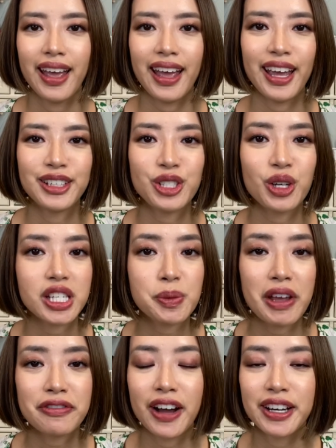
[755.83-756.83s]
And you guys
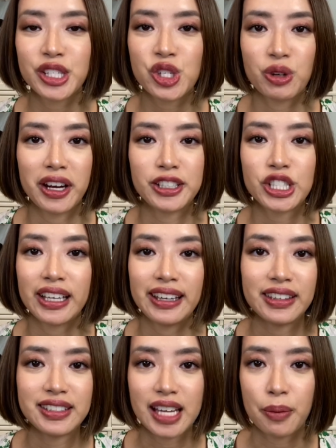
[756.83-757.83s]
might find it strange that
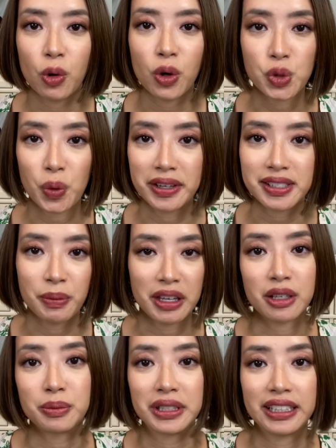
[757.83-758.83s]
in the demo I was wearing
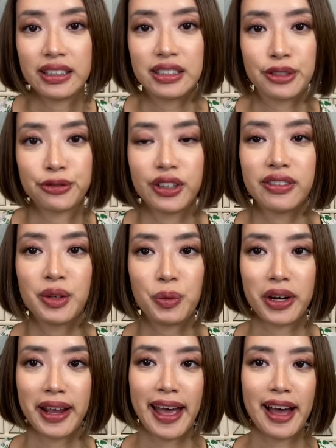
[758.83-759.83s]
something completely different than
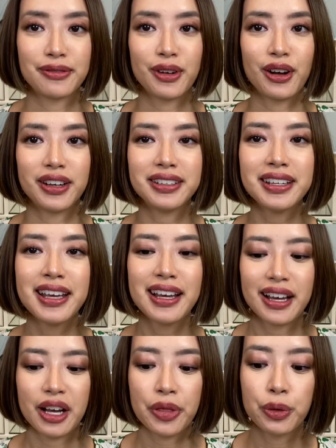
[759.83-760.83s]
what I have on.
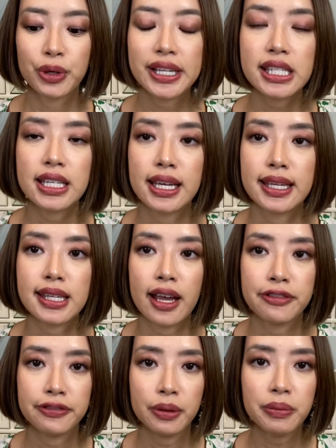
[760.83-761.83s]
Uh, the reason is
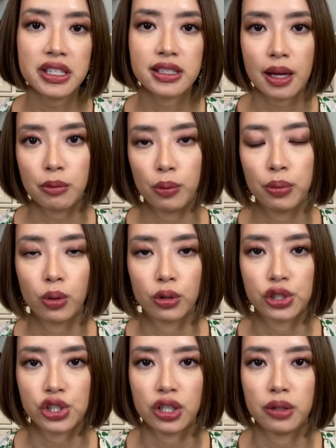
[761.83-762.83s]
I filmed the demo
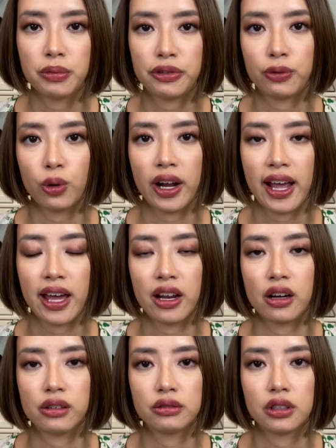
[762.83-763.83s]
portion before I head
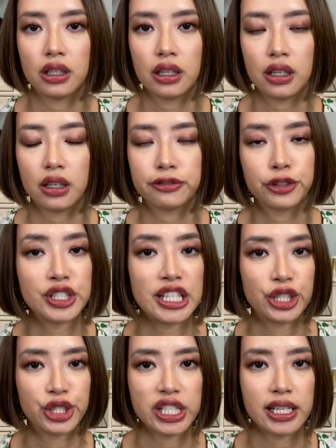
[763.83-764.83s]
out uh, for
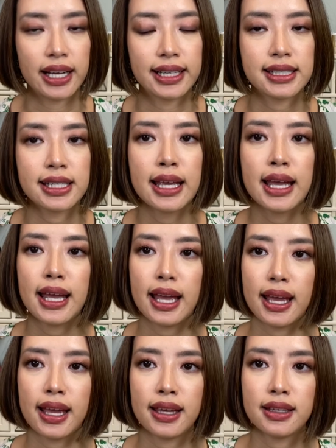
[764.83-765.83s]
dinner tonight
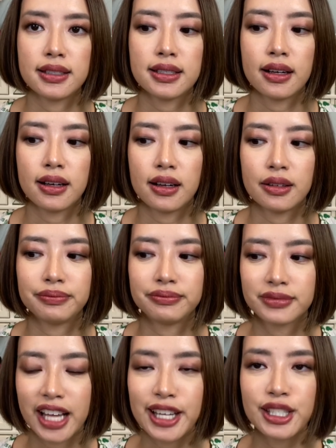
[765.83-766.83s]
and um,
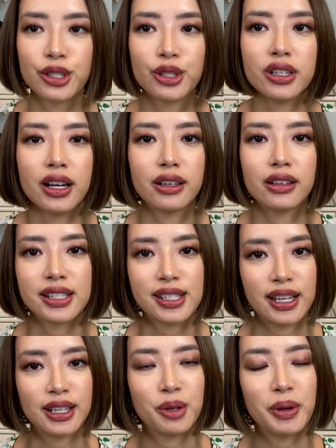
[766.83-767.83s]
at dinner I got a
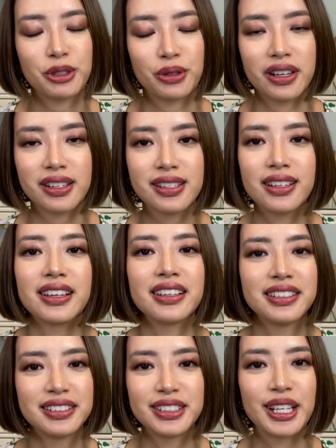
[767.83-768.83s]
stain on my dress like
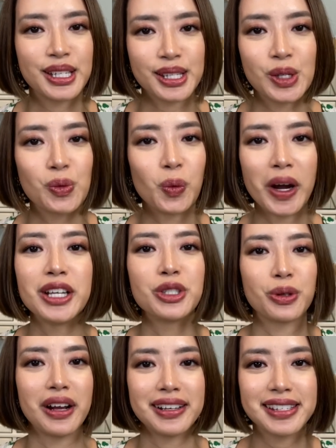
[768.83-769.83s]
yes this white
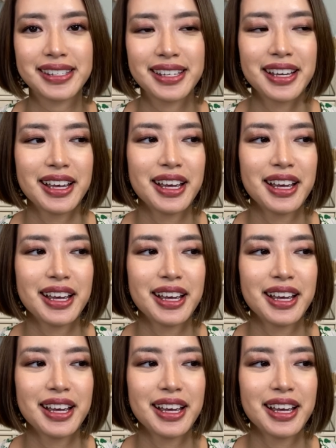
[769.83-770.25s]
dress